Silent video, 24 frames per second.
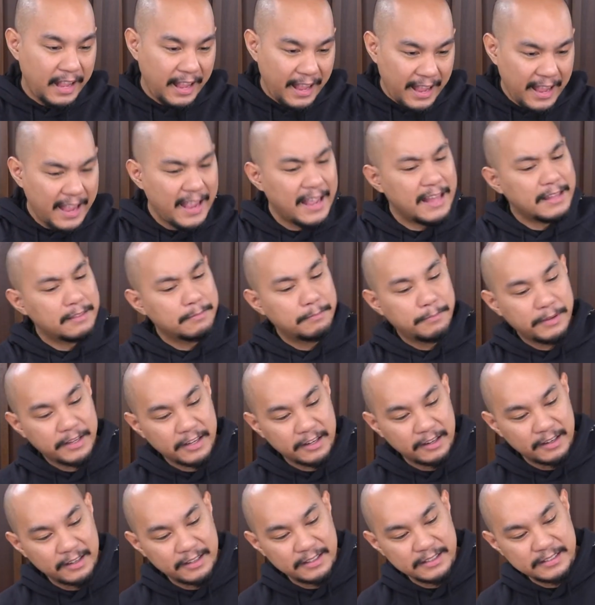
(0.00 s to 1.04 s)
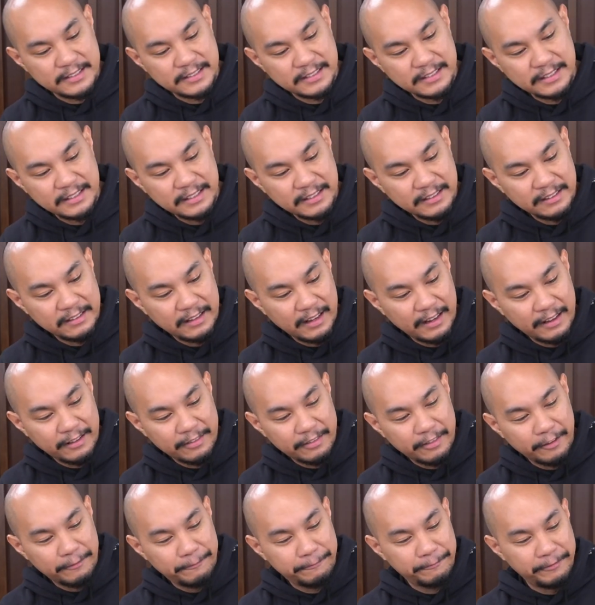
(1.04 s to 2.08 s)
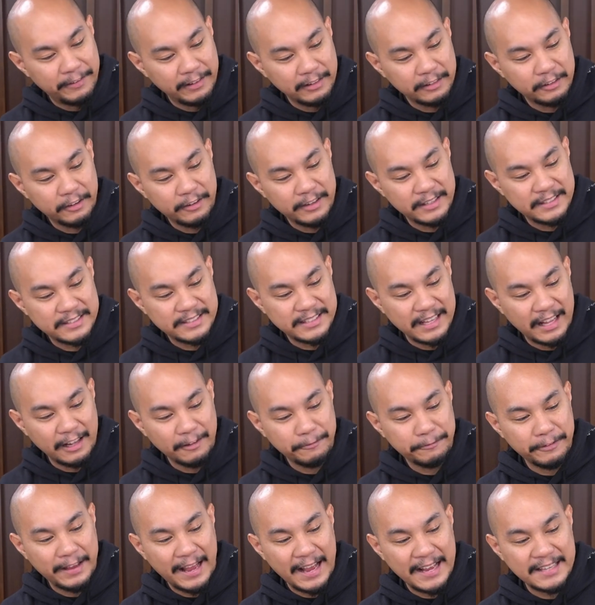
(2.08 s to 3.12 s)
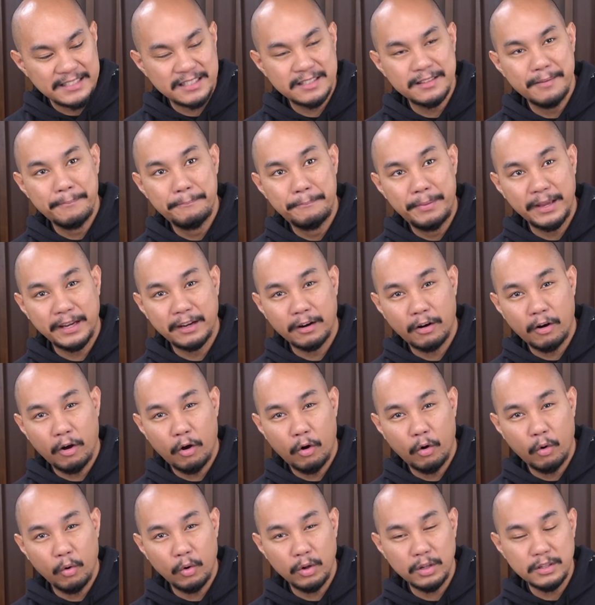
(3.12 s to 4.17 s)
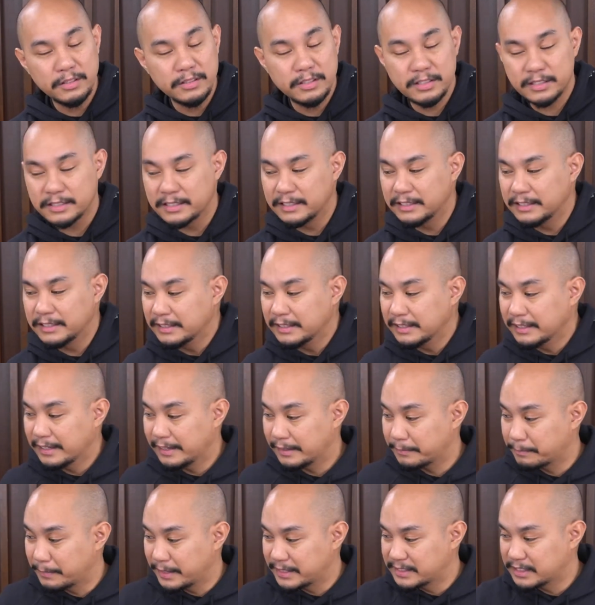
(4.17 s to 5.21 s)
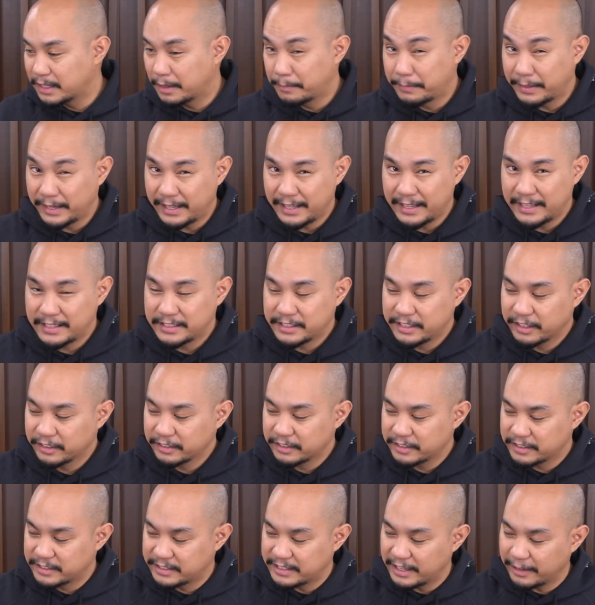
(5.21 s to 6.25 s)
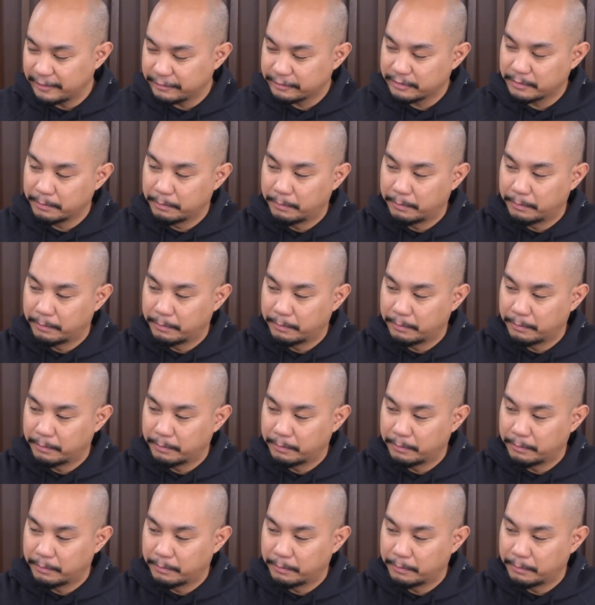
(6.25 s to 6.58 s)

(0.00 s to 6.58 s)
and because the filter itself has the bigger holes and makes it a bit easier to sift.